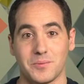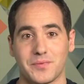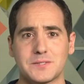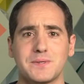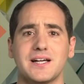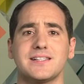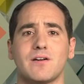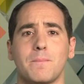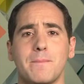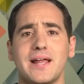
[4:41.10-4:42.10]
That's because
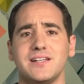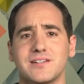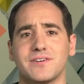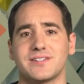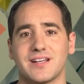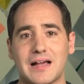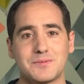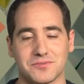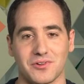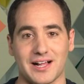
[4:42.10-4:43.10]
there are many different
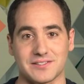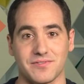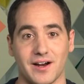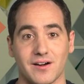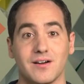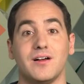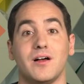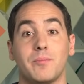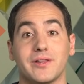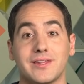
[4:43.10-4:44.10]
types of classifier,
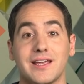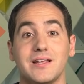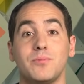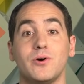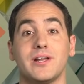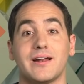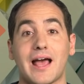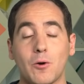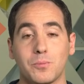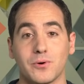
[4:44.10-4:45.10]
but the input and
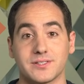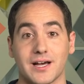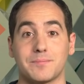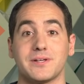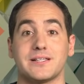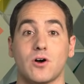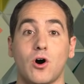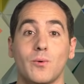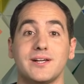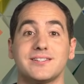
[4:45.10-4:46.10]
output type is
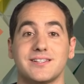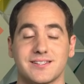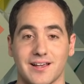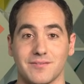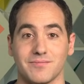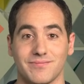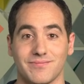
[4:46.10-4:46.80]
always the same.